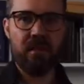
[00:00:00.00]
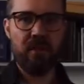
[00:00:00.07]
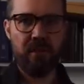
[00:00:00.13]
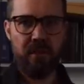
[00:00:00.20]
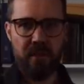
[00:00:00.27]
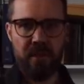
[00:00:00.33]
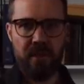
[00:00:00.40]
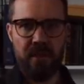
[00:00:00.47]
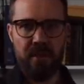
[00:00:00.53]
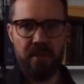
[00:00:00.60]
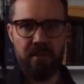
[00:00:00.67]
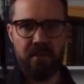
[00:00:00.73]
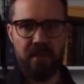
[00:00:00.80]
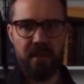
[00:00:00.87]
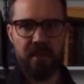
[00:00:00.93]
look at
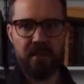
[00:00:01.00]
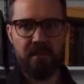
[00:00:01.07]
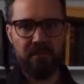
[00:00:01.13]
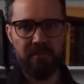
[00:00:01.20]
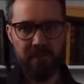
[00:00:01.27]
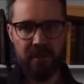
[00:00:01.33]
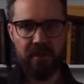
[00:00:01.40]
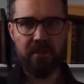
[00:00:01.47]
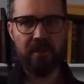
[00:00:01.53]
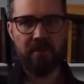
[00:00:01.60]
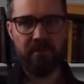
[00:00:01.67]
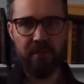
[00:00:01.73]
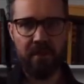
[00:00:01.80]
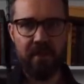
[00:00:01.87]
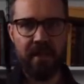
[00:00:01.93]
that. That is a very,
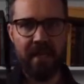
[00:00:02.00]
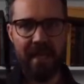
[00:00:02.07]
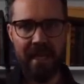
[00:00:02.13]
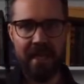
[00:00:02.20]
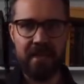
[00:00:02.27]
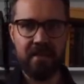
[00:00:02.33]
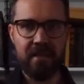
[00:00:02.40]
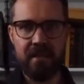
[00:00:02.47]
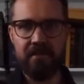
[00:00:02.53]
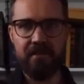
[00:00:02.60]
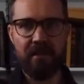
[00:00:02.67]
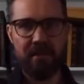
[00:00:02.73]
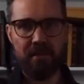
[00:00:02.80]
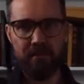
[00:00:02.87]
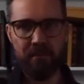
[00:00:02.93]
very handy,
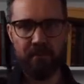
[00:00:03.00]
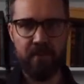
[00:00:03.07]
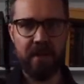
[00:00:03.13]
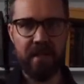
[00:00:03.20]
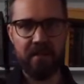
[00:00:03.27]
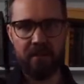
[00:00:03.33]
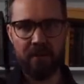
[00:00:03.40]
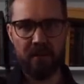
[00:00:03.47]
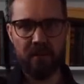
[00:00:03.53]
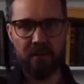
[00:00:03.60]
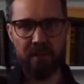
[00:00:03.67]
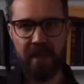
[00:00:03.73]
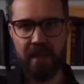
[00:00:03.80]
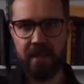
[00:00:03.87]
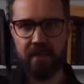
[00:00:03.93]
very practical little
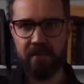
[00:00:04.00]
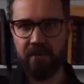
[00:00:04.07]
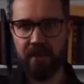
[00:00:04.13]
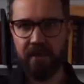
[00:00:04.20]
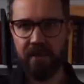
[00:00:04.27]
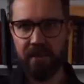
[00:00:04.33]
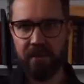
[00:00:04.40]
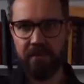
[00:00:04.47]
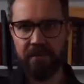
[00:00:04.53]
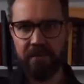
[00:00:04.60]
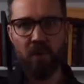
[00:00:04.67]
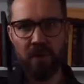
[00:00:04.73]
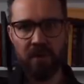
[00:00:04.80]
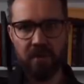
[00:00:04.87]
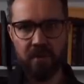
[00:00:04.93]
package right there.
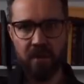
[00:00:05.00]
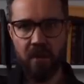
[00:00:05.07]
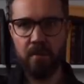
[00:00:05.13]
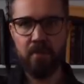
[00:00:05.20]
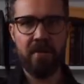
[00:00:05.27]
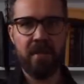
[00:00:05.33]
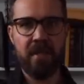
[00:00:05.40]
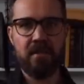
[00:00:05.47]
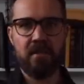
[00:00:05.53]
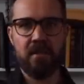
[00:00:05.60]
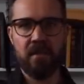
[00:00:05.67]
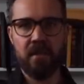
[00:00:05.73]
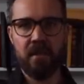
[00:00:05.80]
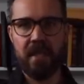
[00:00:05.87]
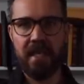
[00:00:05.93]
What is not
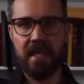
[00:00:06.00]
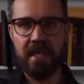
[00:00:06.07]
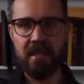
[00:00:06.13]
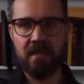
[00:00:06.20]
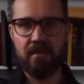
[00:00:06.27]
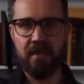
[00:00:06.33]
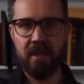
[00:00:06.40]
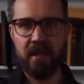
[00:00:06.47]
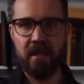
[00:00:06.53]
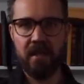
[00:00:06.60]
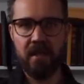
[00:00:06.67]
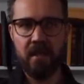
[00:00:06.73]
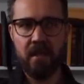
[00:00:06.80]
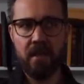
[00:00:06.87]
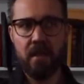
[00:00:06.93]
practical is my